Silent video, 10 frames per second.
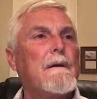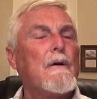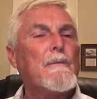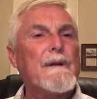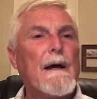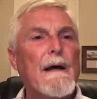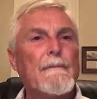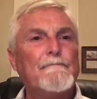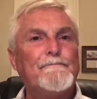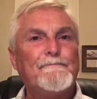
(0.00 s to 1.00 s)

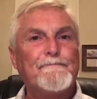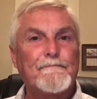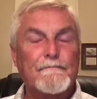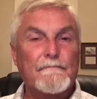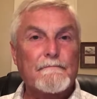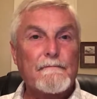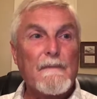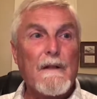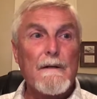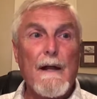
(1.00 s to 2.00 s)
Obadiah.
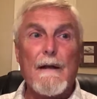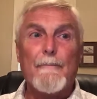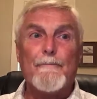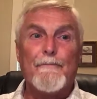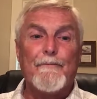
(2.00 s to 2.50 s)
Now,